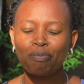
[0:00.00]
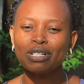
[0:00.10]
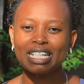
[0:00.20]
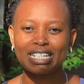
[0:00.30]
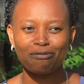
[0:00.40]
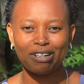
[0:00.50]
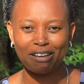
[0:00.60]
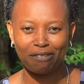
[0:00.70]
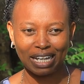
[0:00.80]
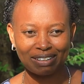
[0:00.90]
positive
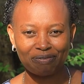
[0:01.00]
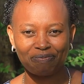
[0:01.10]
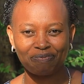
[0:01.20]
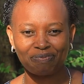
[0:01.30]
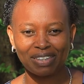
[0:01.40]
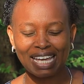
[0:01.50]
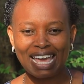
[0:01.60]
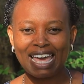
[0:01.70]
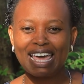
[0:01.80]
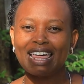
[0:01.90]
living.
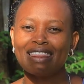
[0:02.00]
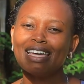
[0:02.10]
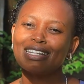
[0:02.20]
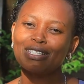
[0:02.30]
There